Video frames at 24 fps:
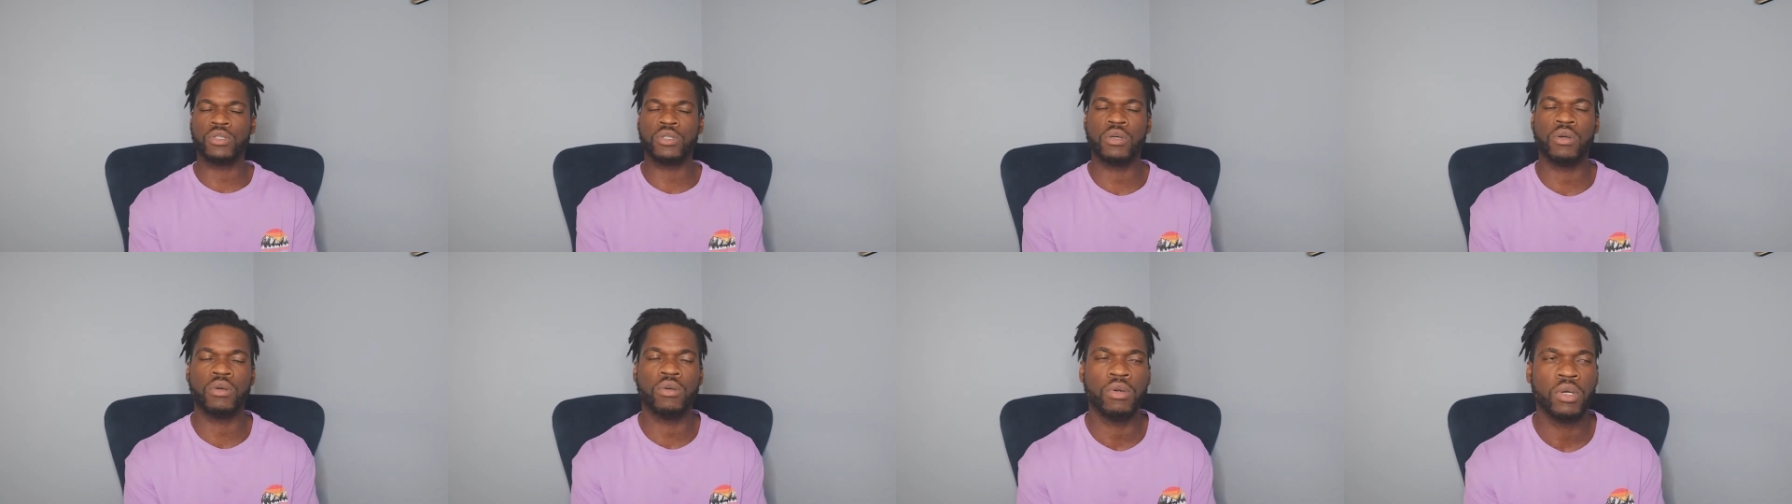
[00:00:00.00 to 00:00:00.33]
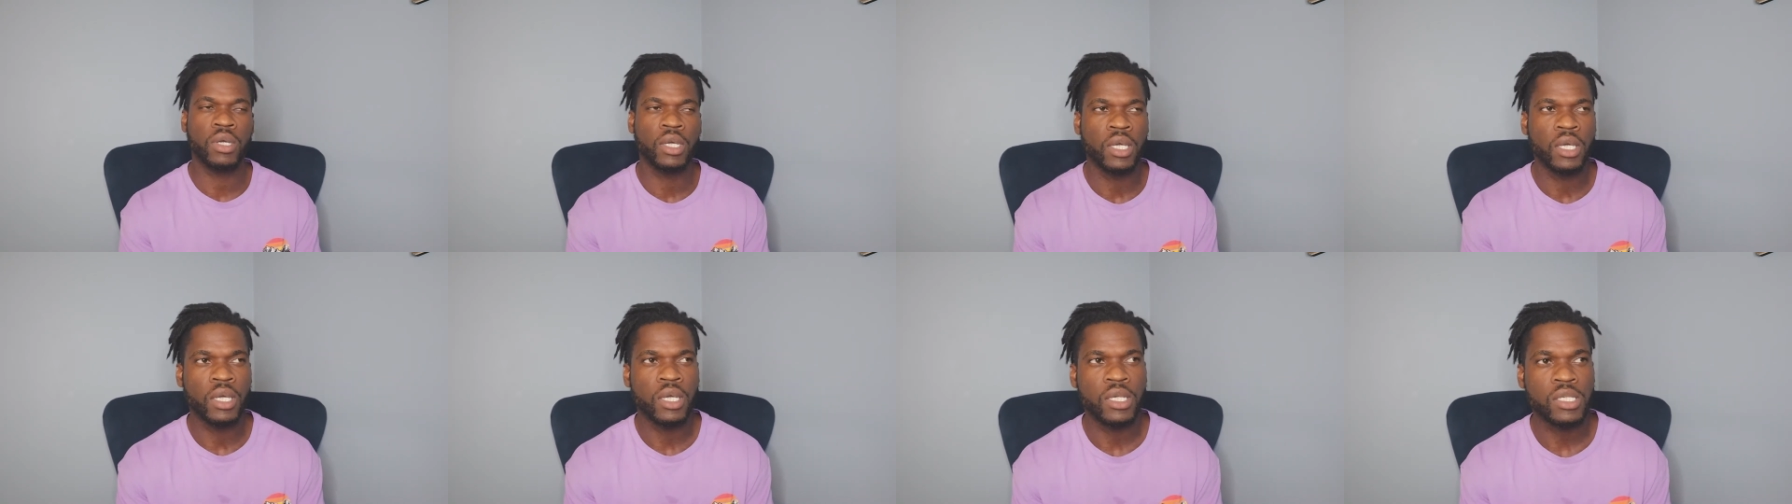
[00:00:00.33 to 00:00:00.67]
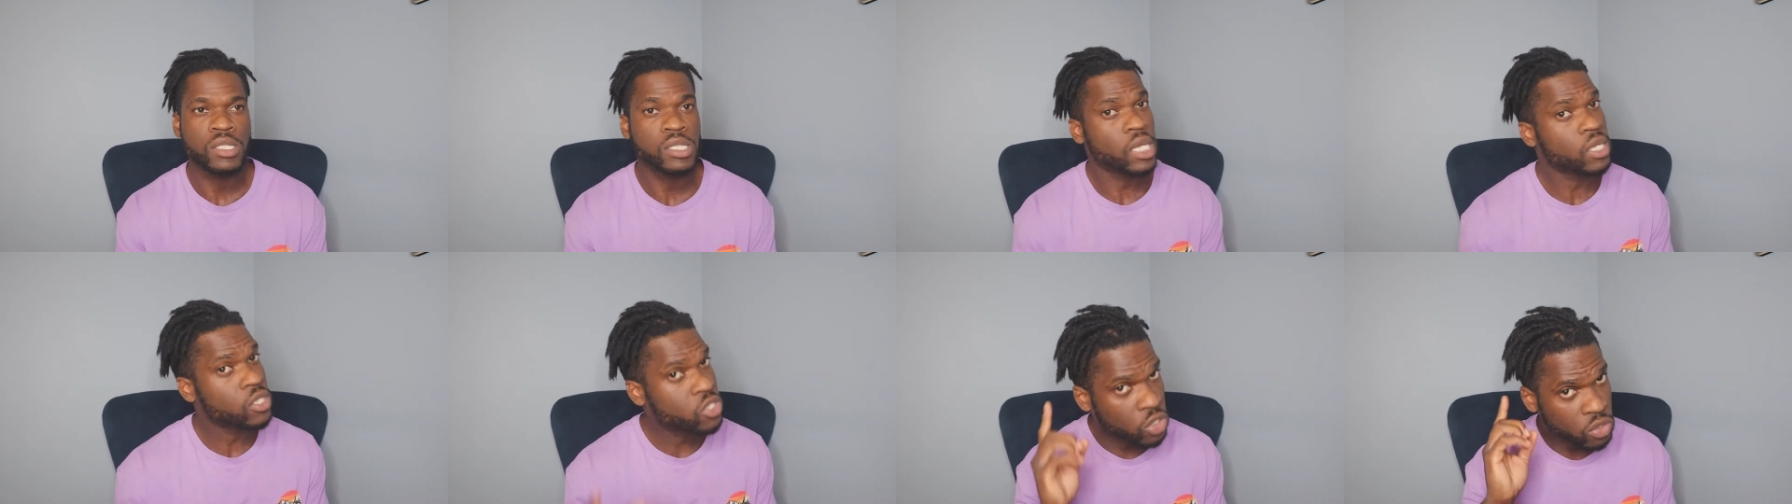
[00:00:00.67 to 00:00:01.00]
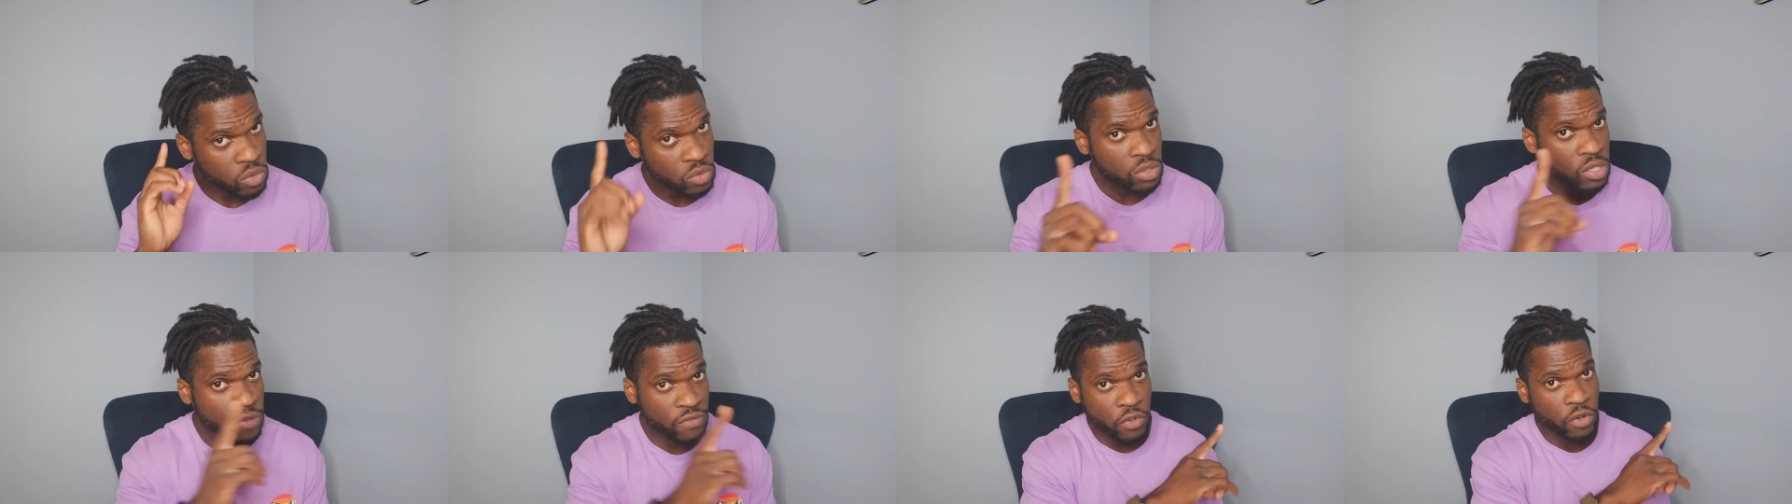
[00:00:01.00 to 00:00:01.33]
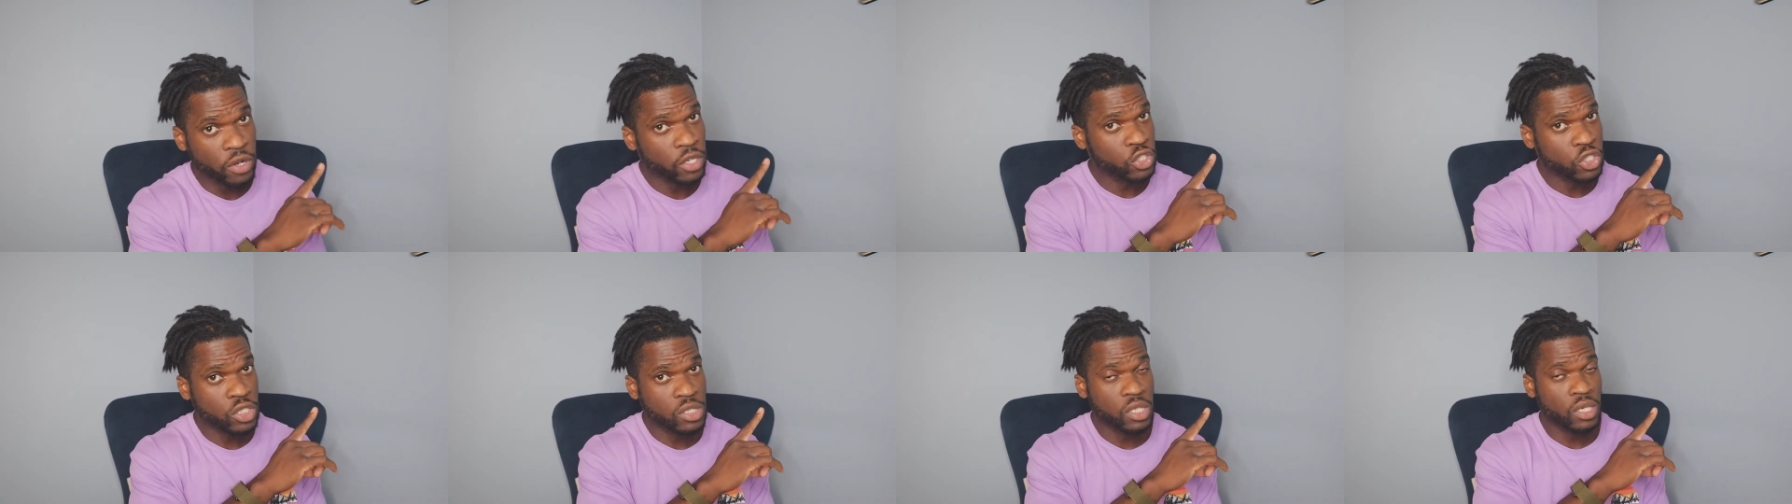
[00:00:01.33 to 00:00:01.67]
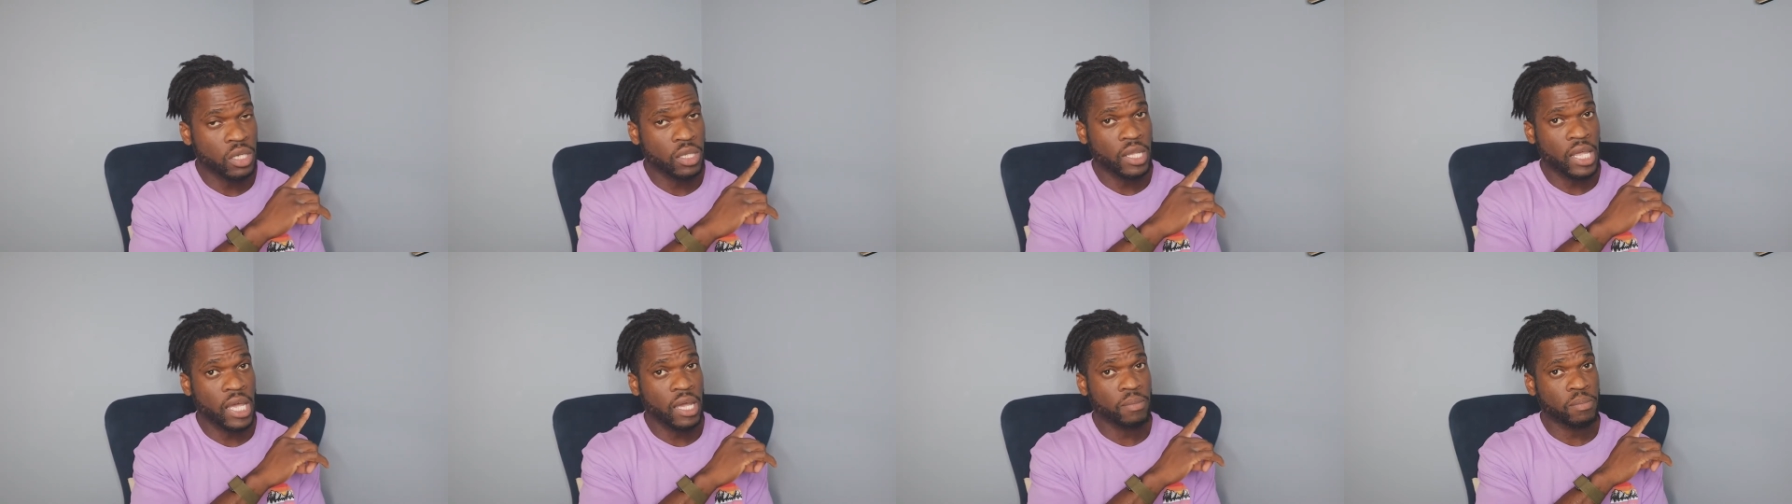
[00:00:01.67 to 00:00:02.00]
So stay tuned if you're
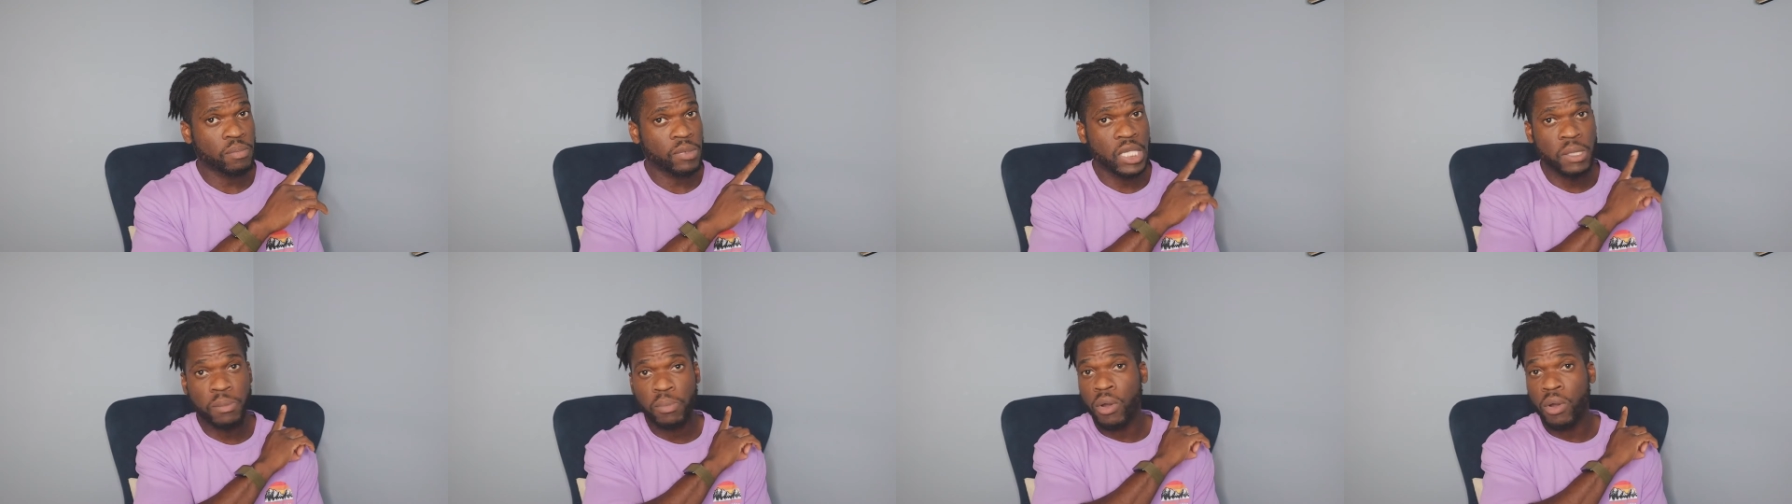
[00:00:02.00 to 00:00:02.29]
interested in that.